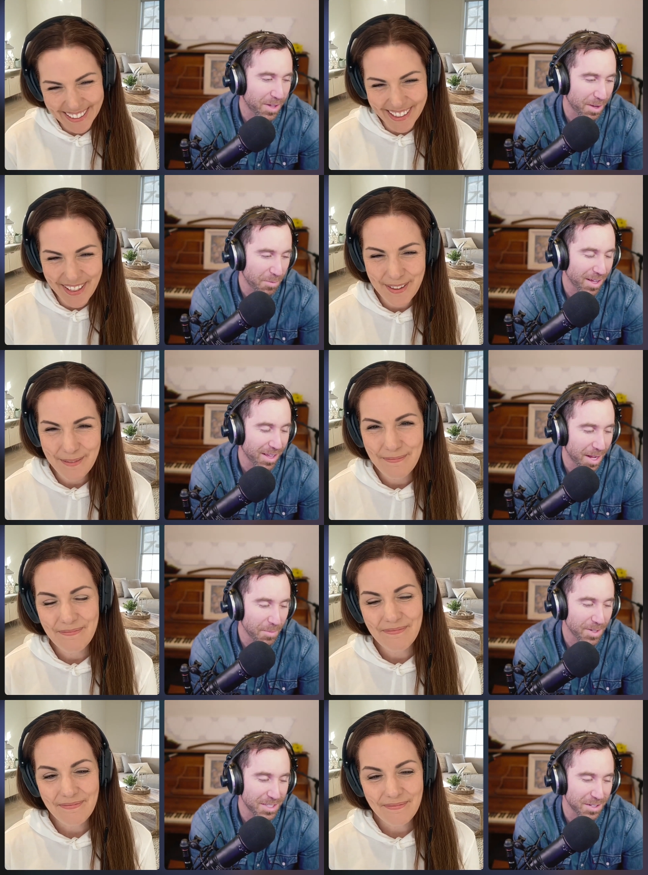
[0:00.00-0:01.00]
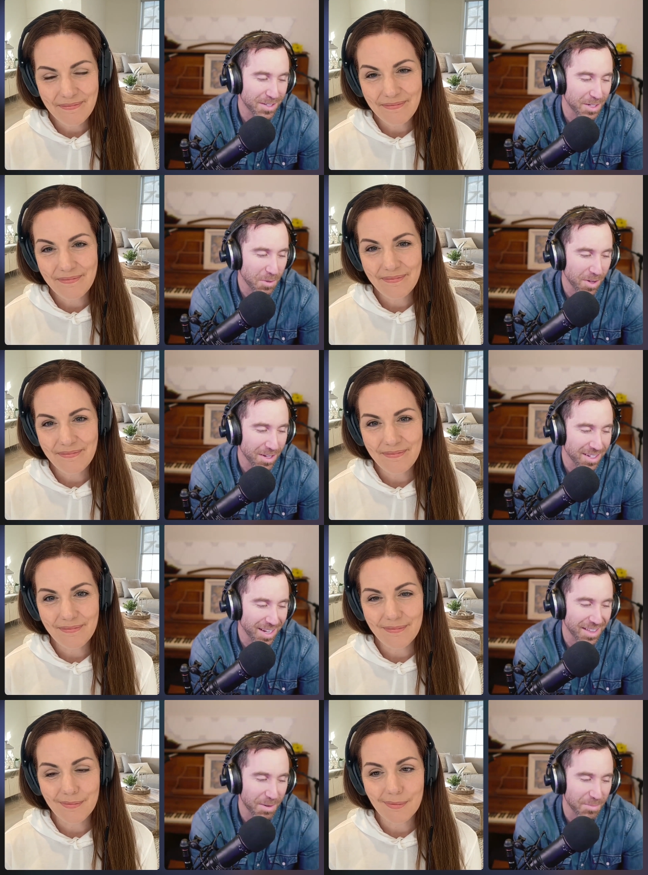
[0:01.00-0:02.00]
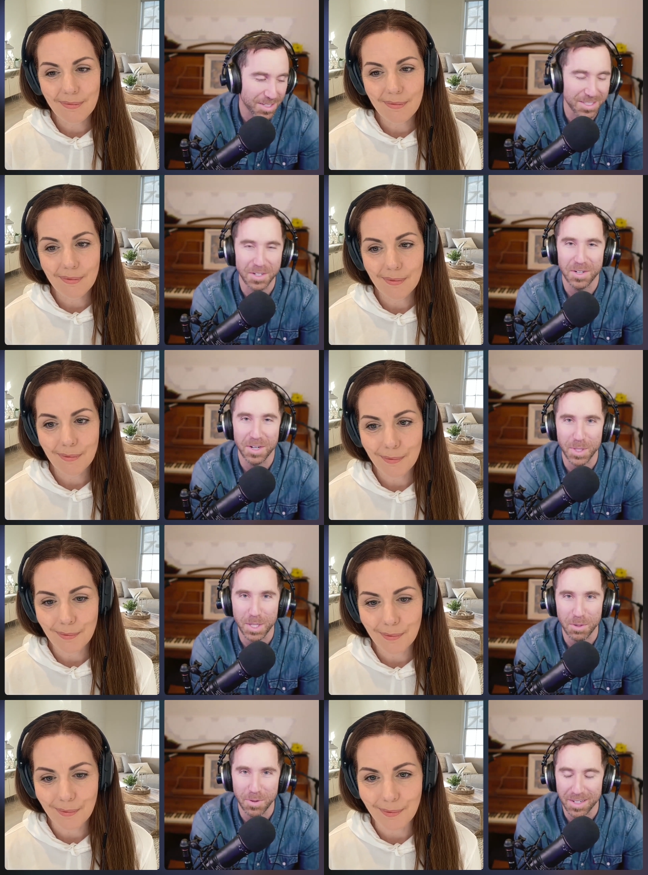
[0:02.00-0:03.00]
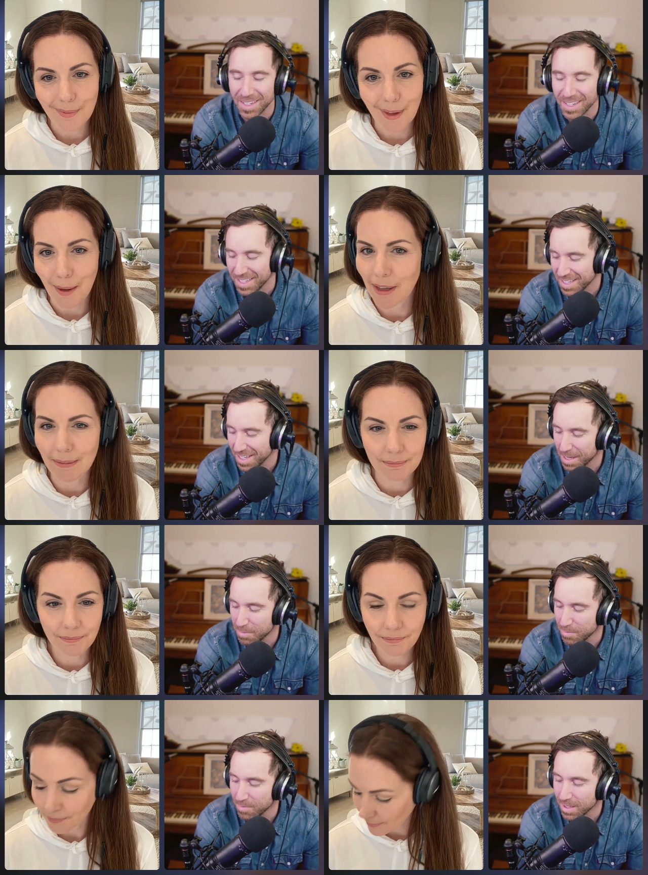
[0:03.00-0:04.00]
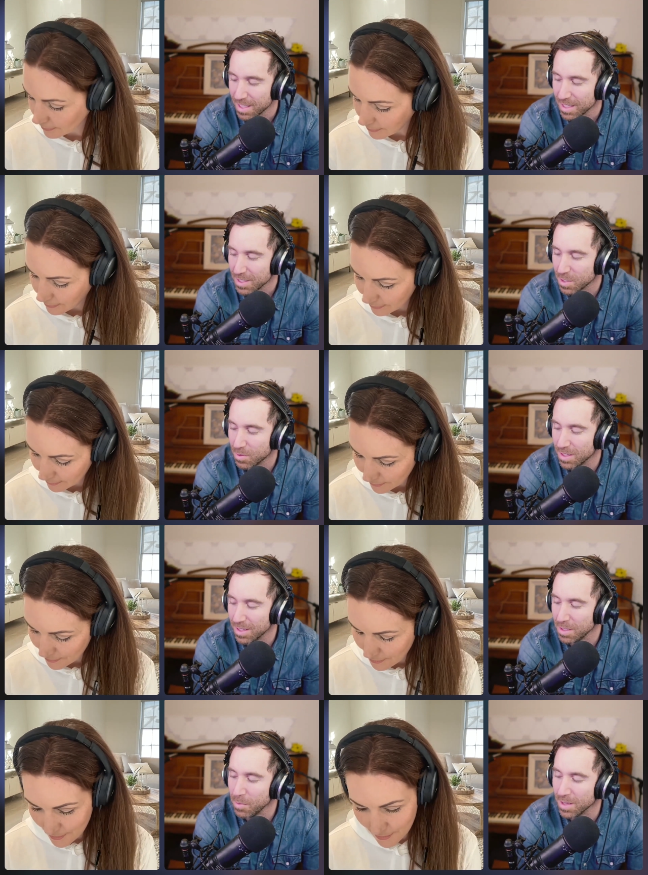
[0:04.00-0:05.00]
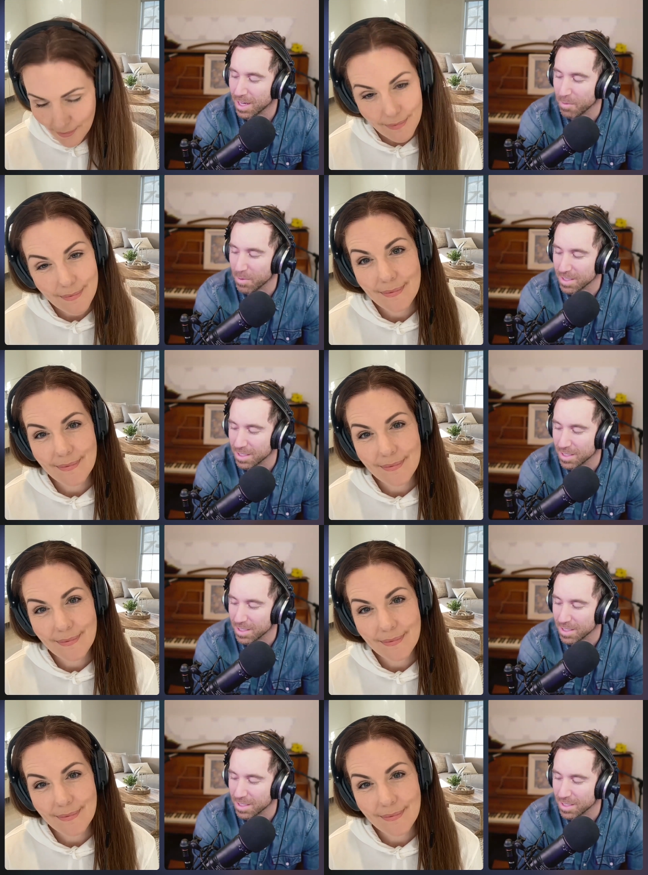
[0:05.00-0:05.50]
Speaker 1: okay, well, I'm going to share a little one and then I'm going to share a bigger one. I'm in. Um, so the little one that I want to